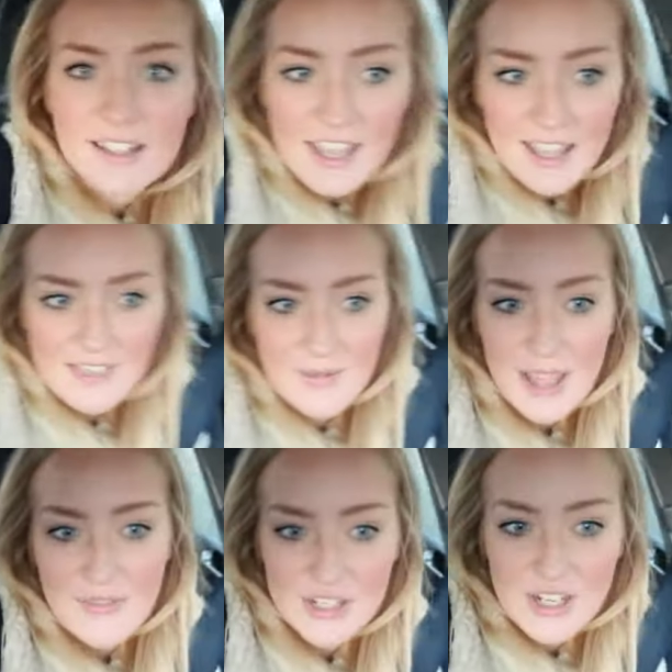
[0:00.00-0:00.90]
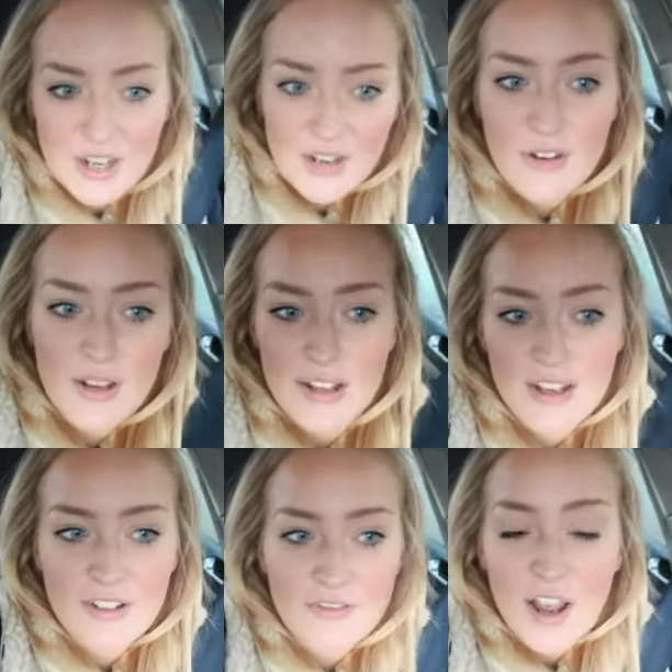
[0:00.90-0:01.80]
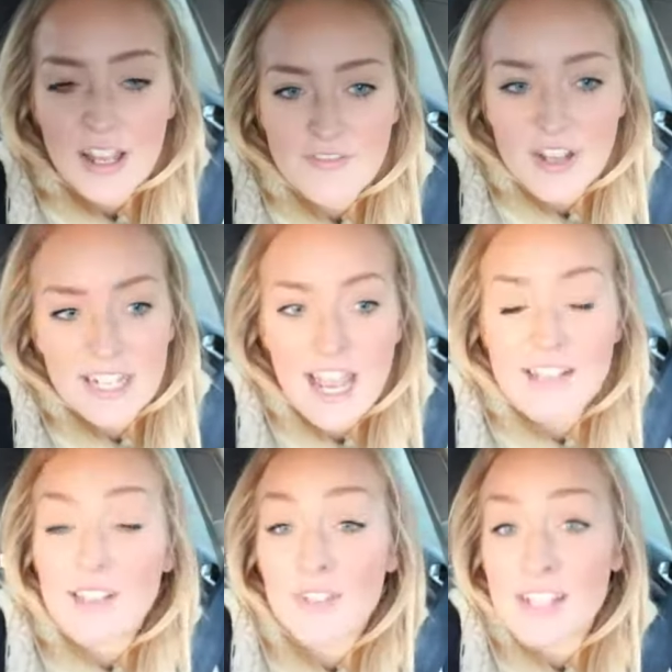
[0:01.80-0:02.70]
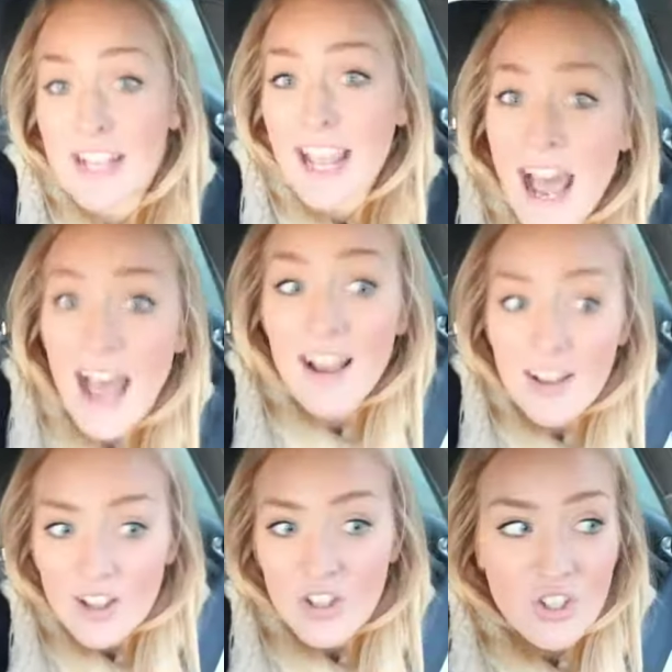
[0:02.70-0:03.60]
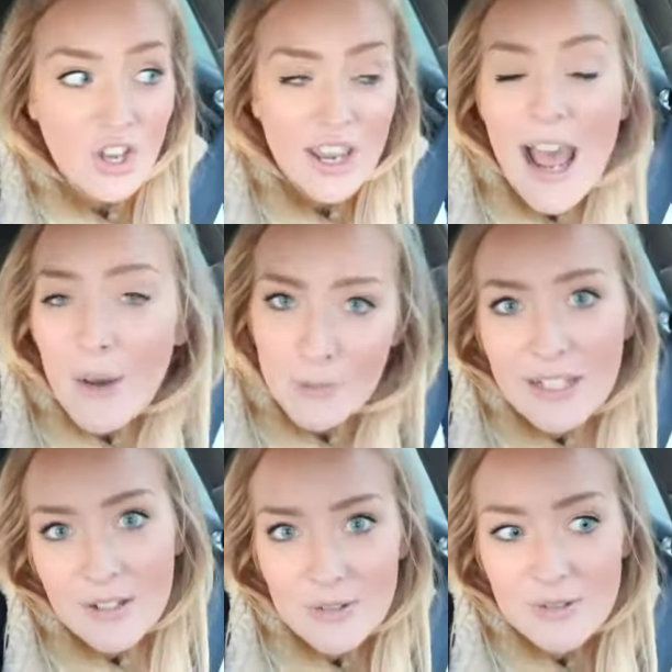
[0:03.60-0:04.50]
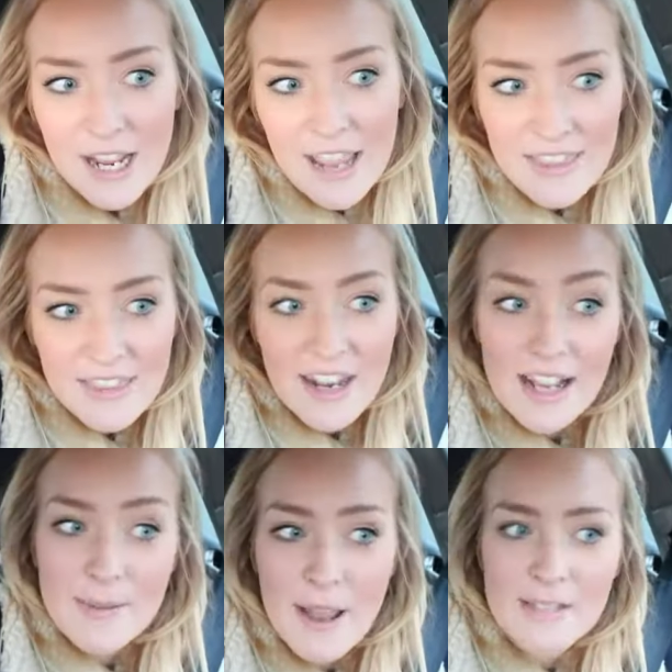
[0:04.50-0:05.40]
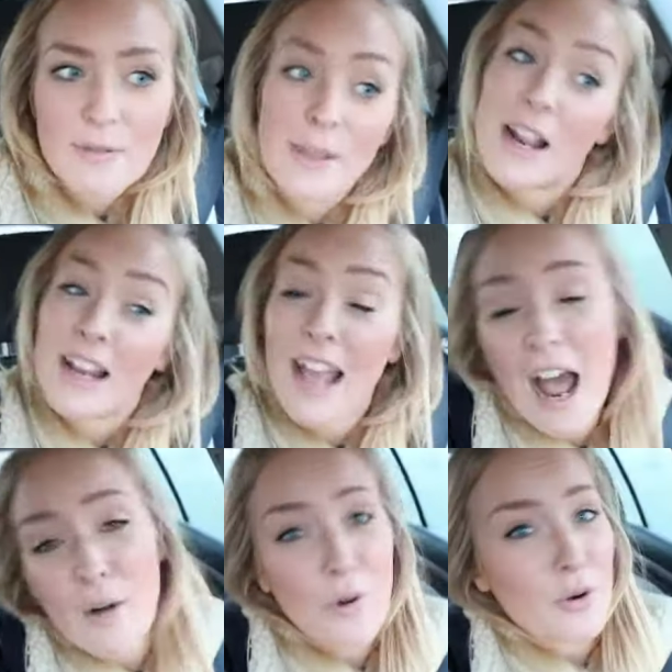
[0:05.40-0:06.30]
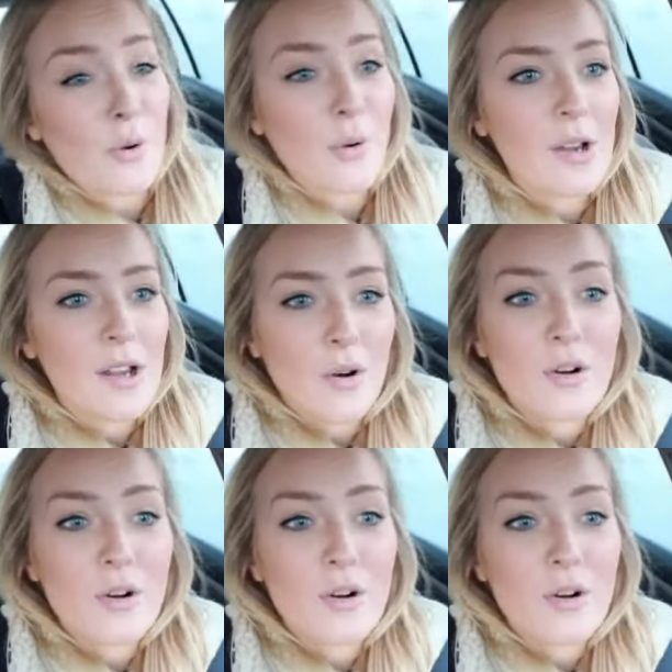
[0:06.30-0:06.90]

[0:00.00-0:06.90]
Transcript: Yeah, that we have to find a cat. So if you see a cat, you go cat 1-0, and then the next person would be like cat 1-0.